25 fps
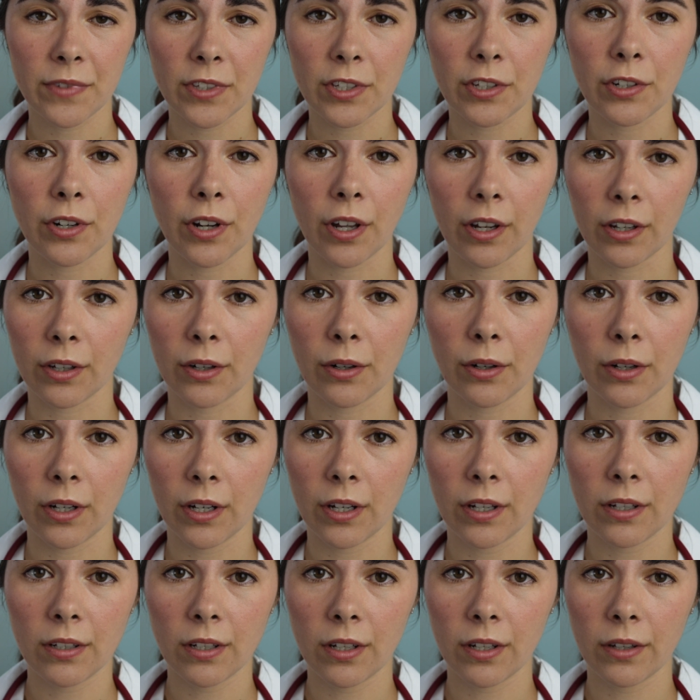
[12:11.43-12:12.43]
so you're not going
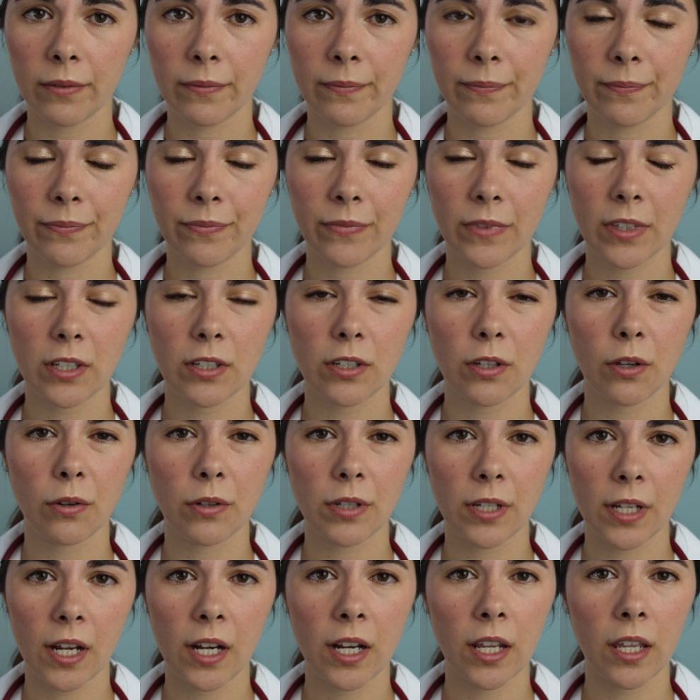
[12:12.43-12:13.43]
to need to
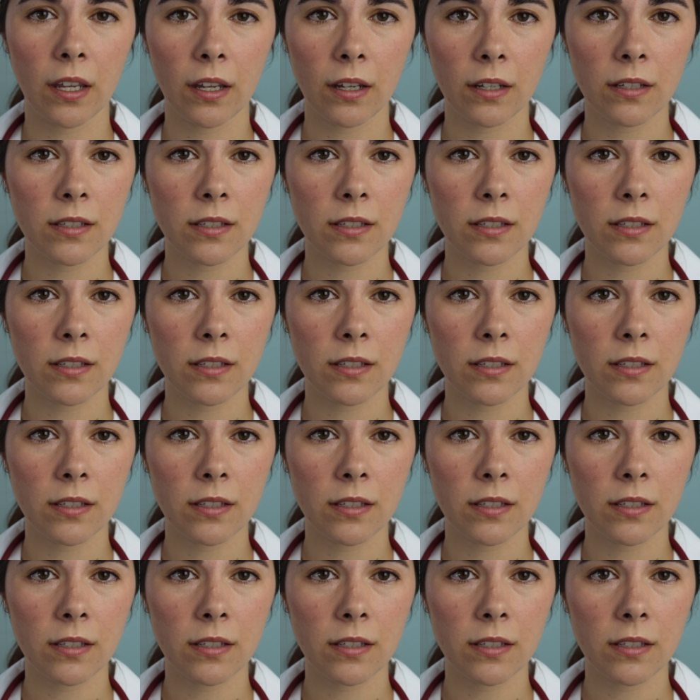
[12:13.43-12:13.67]
go to any